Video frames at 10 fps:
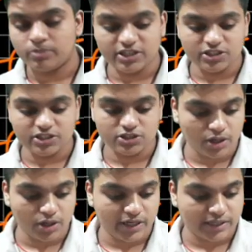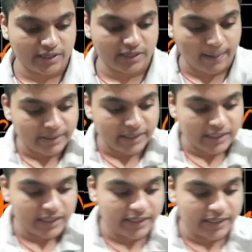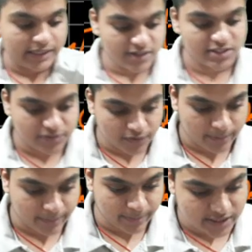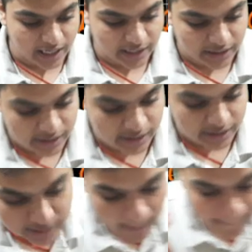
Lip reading: Please do not get completely diverged from ncrt,